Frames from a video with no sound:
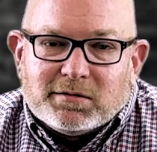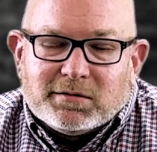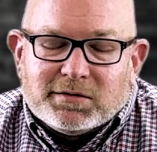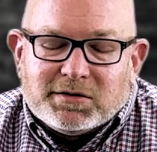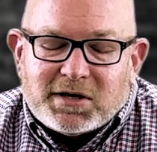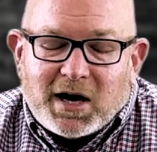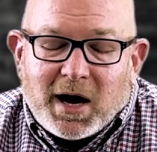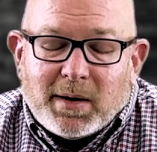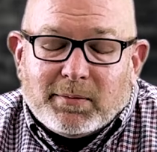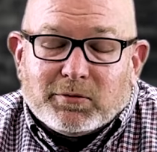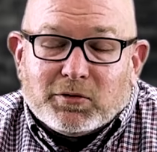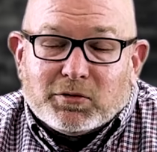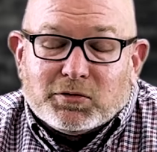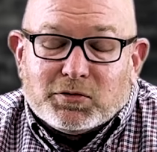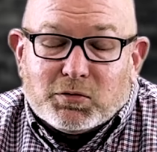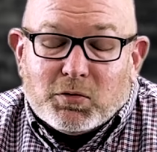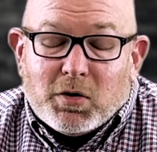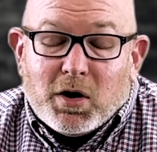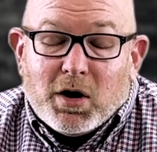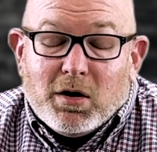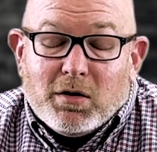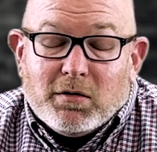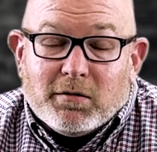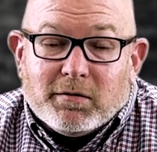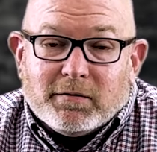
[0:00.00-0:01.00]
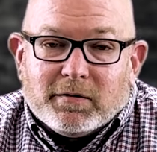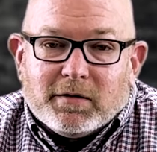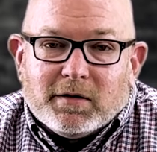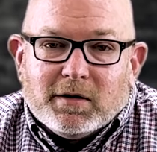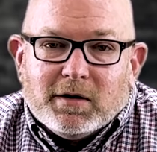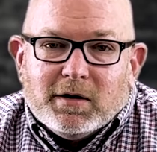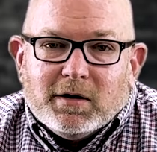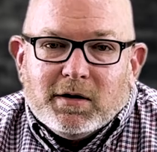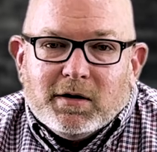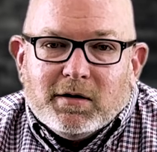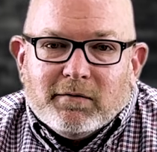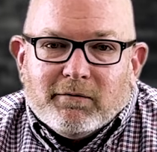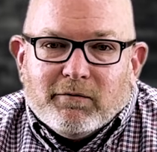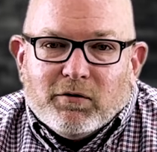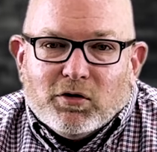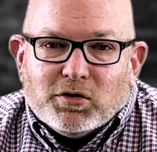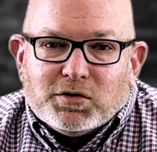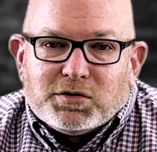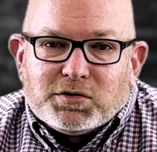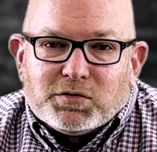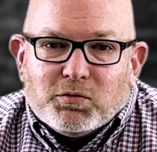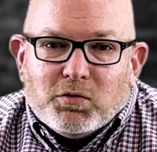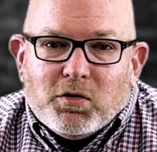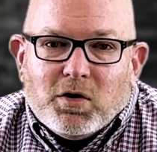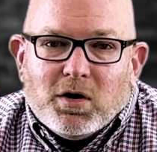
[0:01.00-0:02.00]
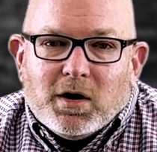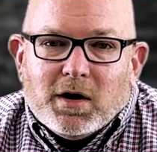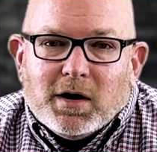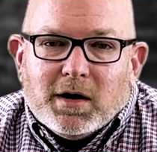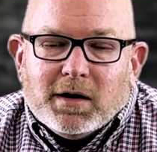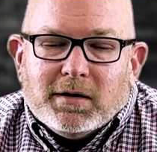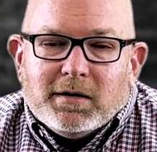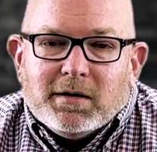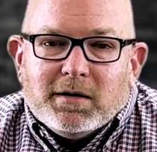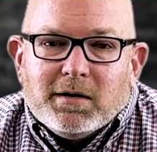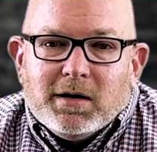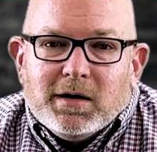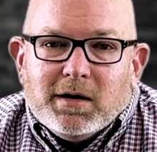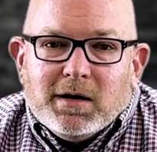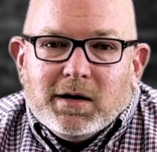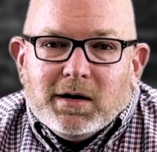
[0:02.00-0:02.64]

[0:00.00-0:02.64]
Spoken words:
chapter 12, verse 1,